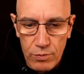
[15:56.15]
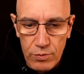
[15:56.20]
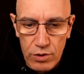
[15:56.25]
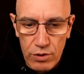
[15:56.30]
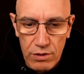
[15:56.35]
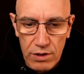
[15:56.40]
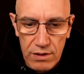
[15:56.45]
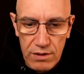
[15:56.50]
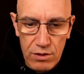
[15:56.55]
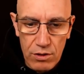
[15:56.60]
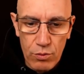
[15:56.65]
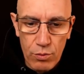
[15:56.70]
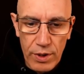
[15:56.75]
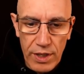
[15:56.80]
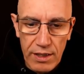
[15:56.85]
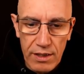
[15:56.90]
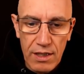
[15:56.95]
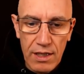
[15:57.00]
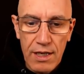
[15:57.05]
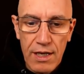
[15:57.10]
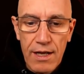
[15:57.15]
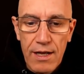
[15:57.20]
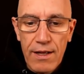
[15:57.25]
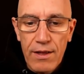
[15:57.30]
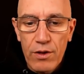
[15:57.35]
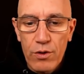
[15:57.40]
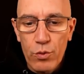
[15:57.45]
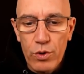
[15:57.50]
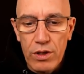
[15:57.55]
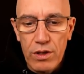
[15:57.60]
So let's go back
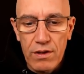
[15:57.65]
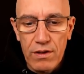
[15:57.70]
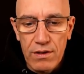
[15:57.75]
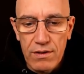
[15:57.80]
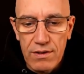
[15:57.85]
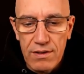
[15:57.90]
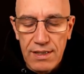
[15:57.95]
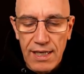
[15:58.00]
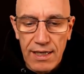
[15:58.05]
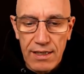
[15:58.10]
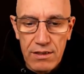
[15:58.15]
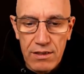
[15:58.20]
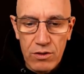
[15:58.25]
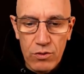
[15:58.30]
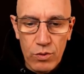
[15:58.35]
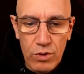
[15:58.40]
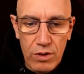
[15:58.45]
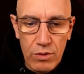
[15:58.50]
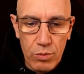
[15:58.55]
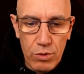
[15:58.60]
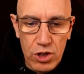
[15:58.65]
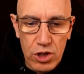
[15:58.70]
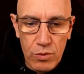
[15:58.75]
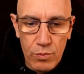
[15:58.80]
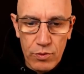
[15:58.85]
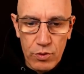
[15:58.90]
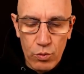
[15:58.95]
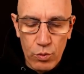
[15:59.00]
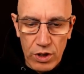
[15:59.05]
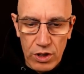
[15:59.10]
with starting with the
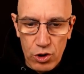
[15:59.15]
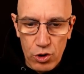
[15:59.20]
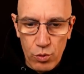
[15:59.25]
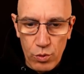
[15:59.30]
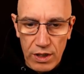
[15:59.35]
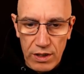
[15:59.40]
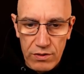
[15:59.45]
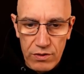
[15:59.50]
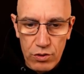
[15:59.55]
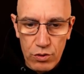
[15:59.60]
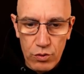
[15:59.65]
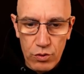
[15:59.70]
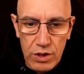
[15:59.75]
bishop to h1. So the